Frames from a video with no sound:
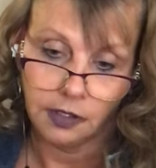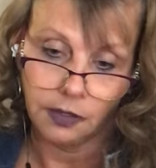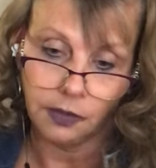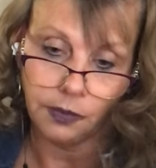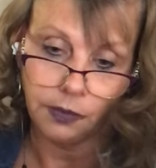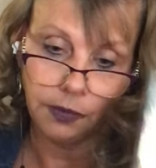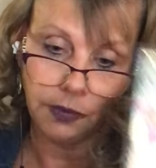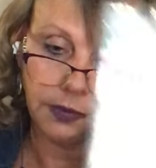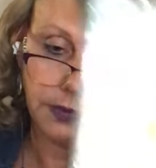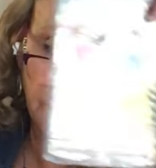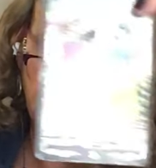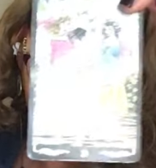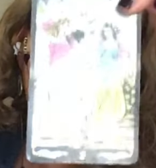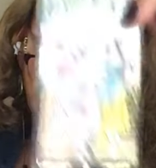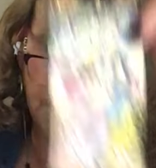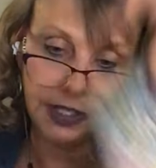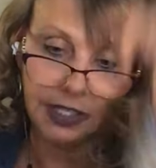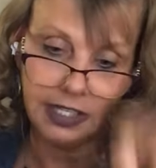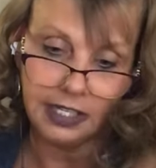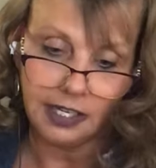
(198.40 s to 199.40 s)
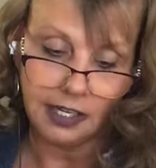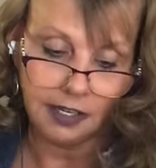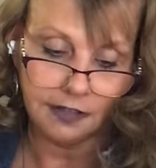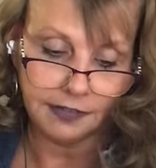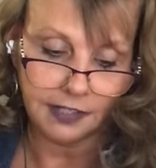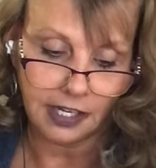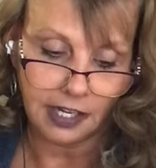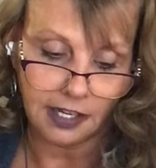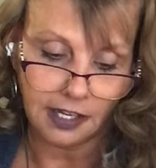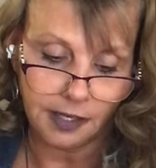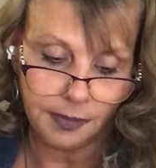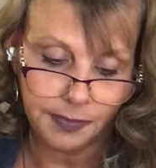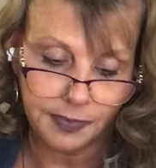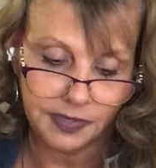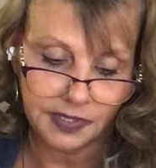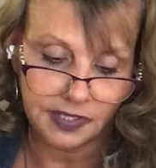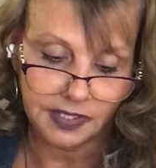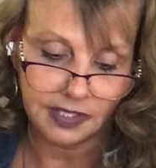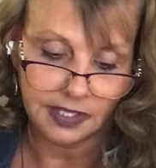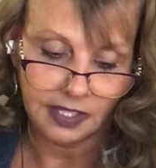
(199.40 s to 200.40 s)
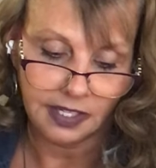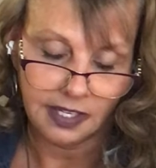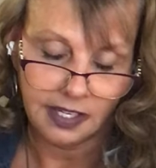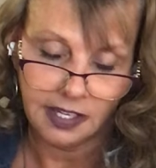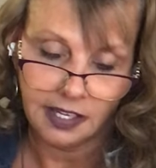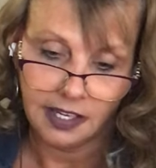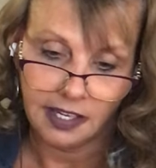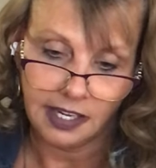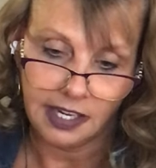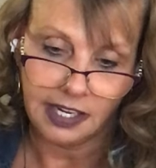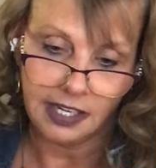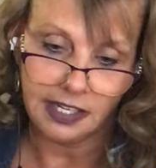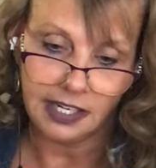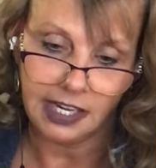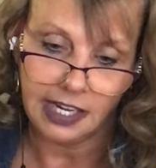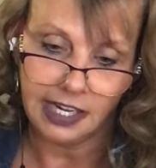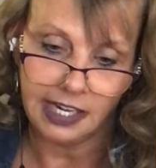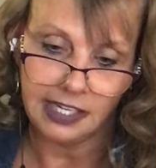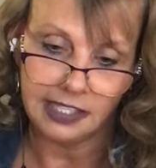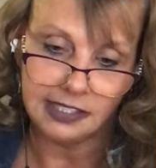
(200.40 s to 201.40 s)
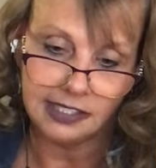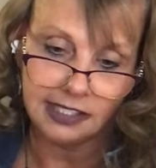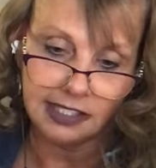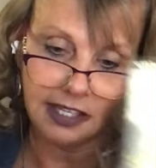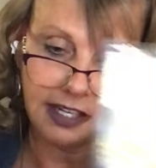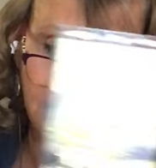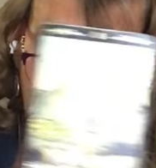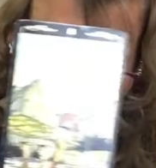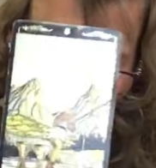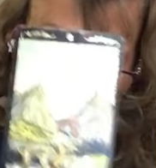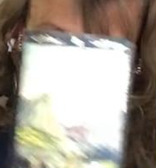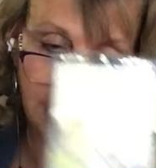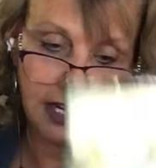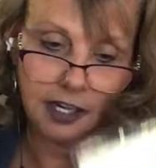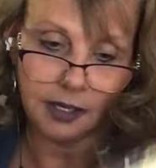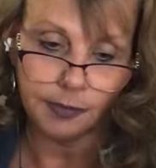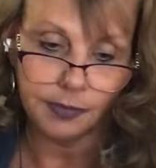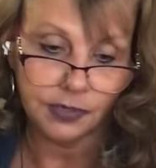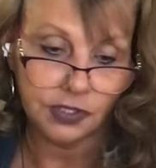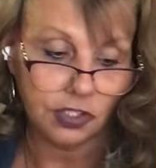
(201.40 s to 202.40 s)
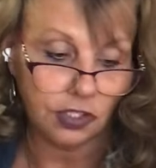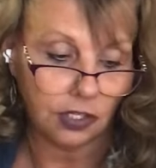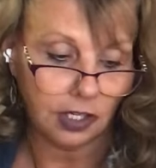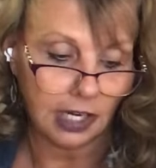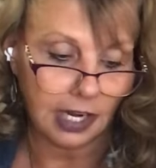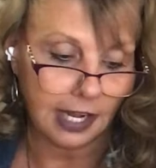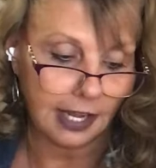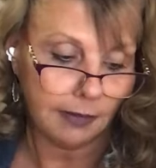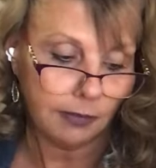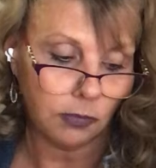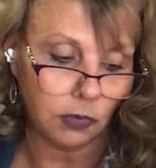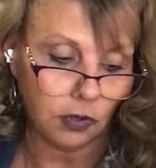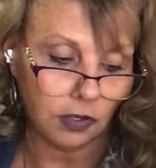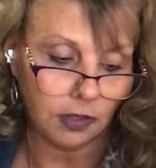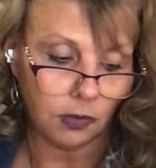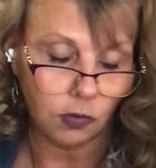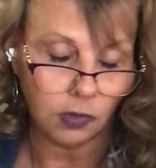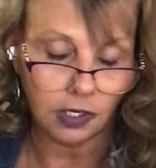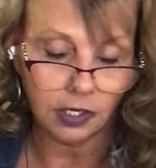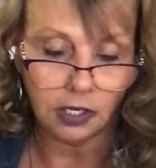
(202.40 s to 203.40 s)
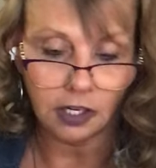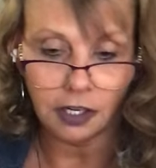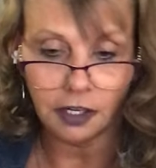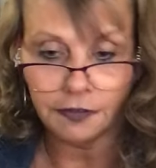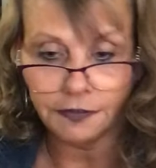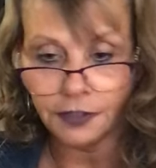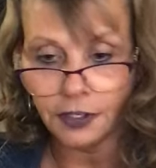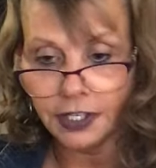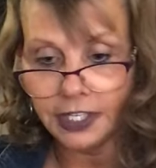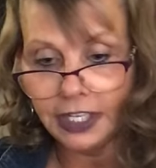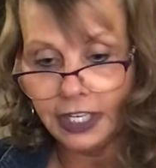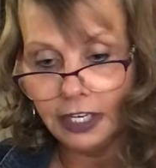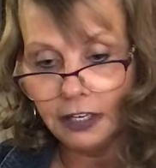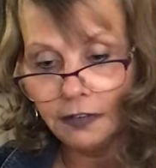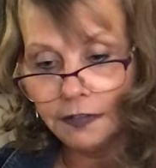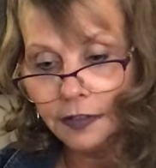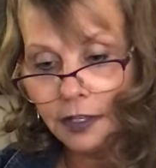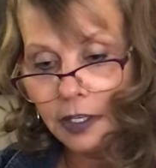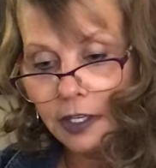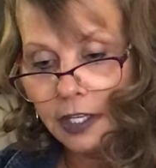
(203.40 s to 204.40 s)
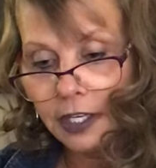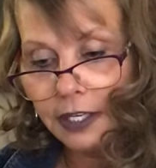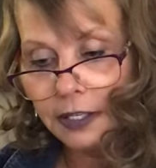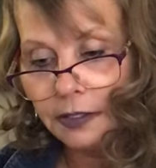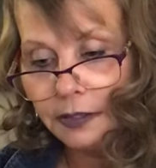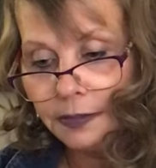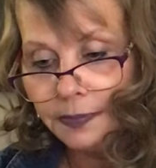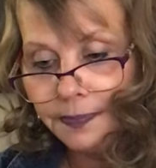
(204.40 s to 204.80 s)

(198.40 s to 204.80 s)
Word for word: Ooh, three of cups and eight of cups. You're going to have more than one offer here, Virgo.